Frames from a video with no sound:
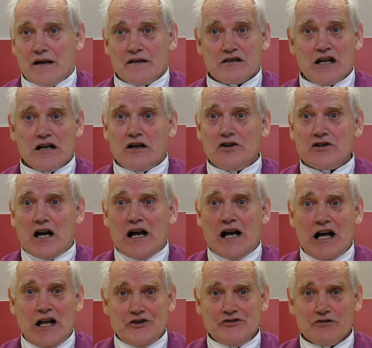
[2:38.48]
There could
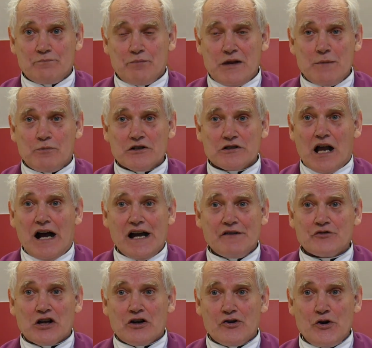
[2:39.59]
100 people die of
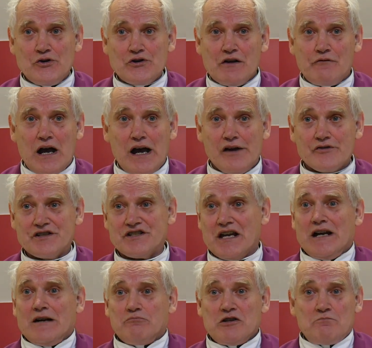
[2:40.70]
the coronavirus,
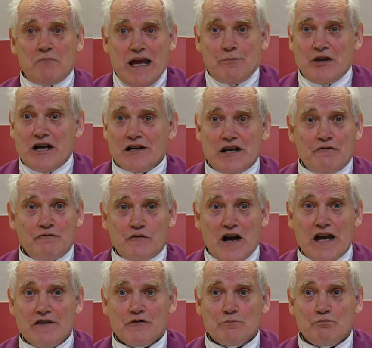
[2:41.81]
but maybe only
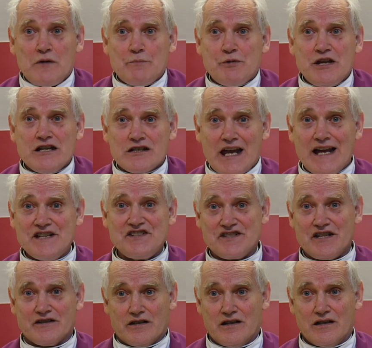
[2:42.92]
5 of them are being
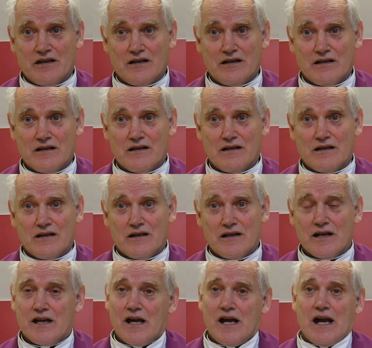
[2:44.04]
tested.
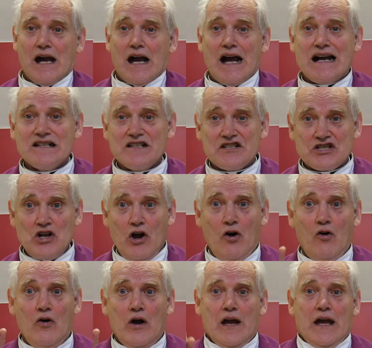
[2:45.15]
And
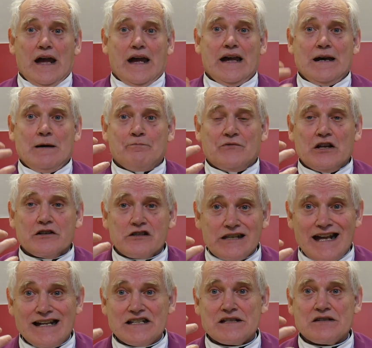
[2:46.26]
so the
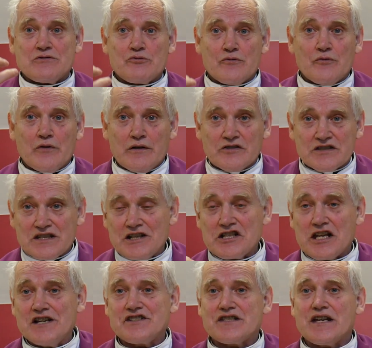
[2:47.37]
death
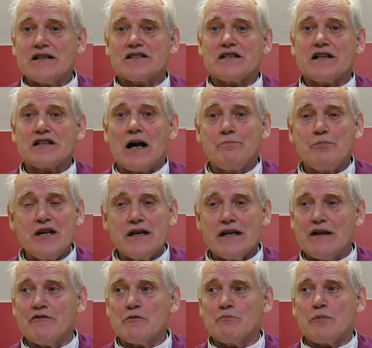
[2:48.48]
statistics that are being
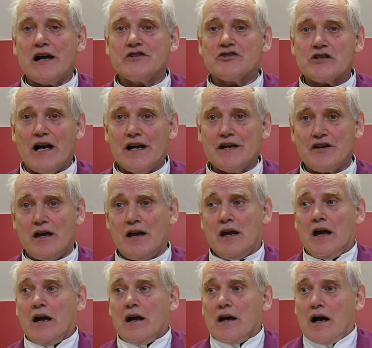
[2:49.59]
given by China,
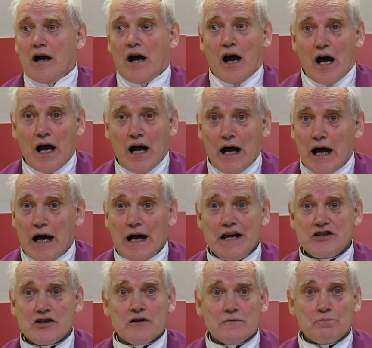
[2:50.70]
I
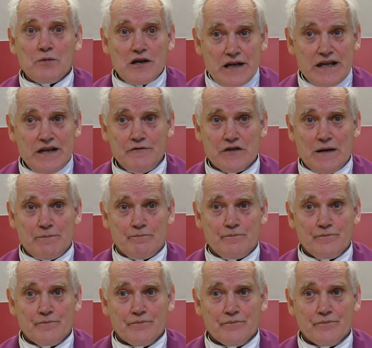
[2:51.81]
don't believe them,